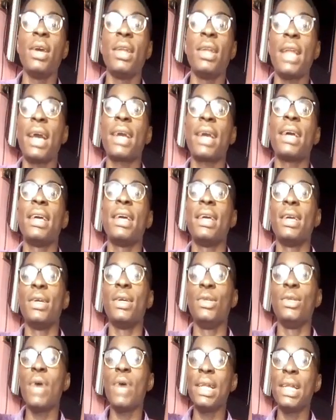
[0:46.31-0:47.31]
Like
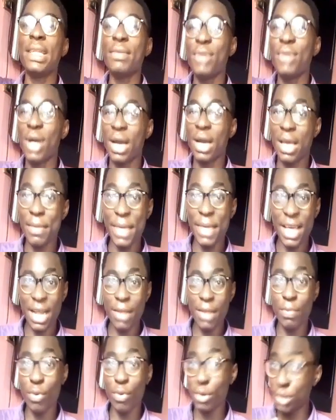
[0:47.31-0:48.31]
you and them, you are
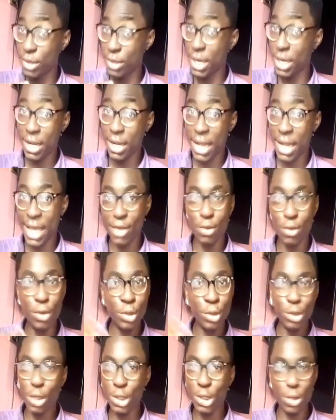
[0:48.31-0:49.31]
chemically bound together. Like you
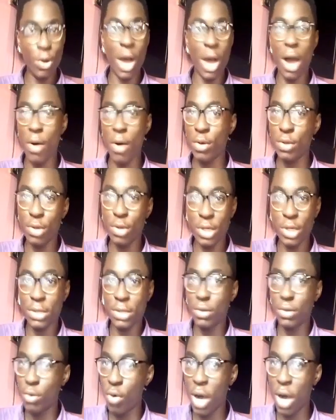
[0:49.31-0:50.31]
don't just know how, you just
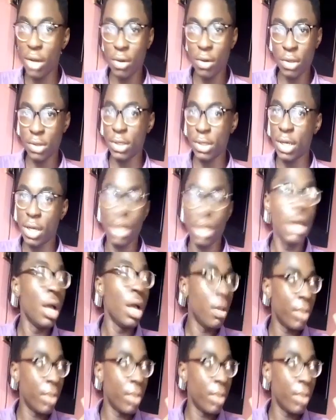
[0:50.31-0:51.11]
go along together.